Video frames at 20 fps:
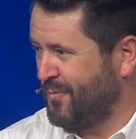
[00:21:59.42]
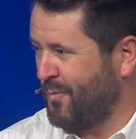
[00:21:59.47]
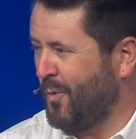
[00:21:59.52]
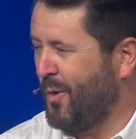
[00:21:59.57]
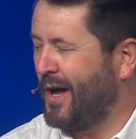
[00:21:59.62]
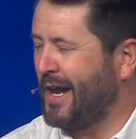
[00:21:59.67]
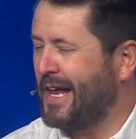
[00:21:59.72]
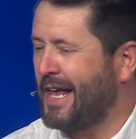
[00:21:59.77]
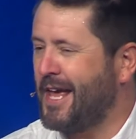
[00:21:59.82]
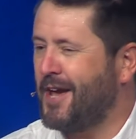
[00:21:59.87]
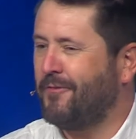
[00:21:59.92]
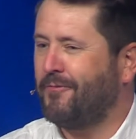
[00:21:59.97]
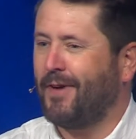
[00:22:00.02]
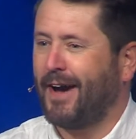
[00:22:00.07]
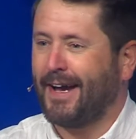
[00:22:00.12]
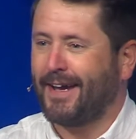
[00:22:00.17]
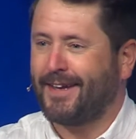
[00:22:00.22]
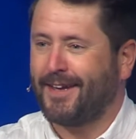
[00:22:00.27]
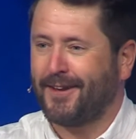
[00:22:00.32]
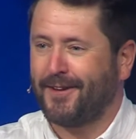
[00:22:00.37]
What if
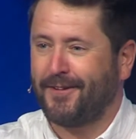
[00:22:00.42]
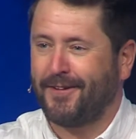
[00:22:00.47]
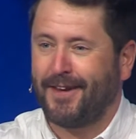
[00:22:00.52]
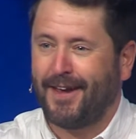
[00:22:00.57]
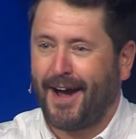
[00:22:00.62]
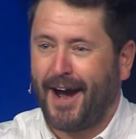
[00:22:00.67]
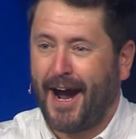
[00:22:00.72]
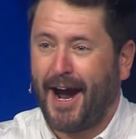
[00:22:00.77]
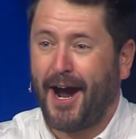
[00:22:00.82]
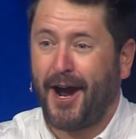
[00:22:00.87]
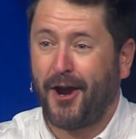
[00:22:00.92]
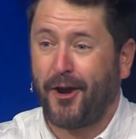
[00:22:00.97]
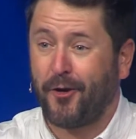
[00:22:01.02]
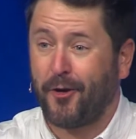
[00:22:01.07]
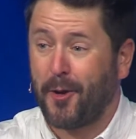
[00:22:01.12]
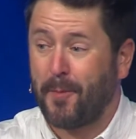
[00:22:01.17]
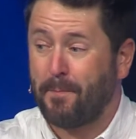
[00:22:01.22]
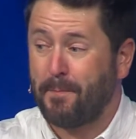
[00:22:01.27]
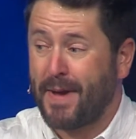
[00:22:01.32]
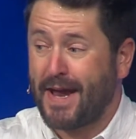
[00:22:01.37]
I could
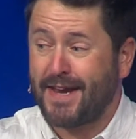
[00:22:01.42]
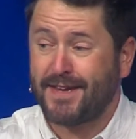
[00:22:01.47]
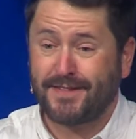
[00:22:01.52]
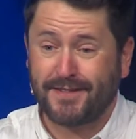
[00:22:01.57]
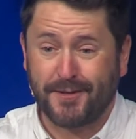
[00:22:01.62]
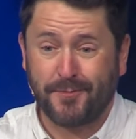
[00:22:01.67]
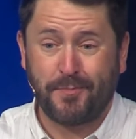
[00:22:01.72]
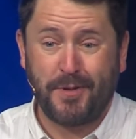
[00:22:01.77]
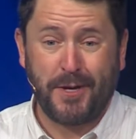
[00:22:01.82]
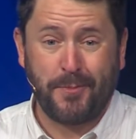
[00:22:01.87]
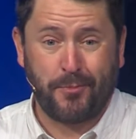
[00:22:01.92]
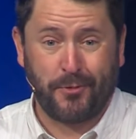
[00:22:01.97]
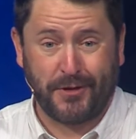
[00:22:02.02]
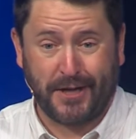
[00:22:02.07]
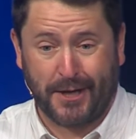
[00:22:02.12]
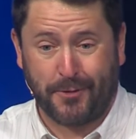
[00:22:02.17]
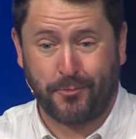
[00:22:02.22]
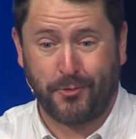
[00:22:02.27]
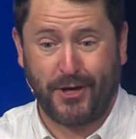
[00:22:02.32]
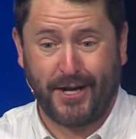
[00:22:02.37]
hire amazing people
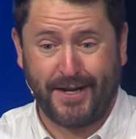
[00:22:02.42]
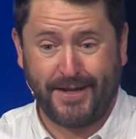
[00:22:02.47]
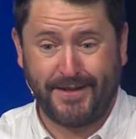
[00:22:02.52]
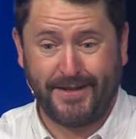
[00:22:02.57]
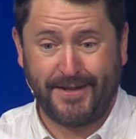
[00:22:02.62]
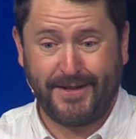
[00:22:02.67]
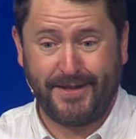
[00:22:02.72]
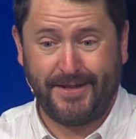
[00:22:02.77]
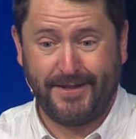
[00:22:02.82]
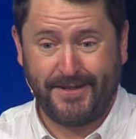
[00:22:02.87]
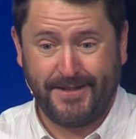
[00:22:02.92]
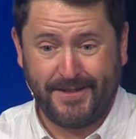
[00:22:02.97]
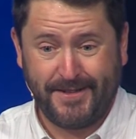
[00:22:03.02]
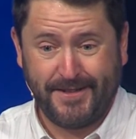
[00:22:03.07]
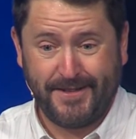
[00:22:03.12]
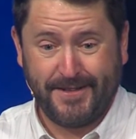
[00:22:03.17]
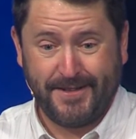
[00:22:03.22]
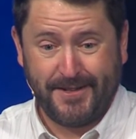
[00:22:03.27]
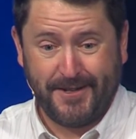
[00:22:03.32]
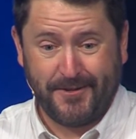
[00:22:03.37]
like Brian did,
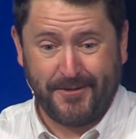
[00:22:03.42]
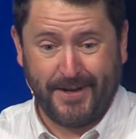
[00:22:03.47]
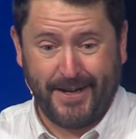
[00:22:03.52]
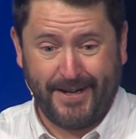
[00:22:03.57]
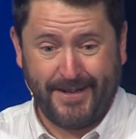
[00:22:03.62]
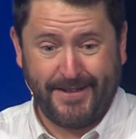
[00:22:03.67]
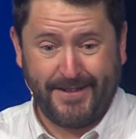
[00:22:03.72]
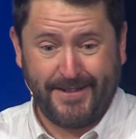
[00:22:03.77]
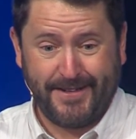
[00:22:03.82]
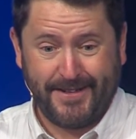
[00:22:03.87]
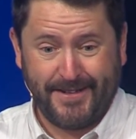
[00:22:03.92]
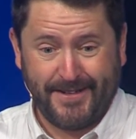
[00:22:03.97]
right?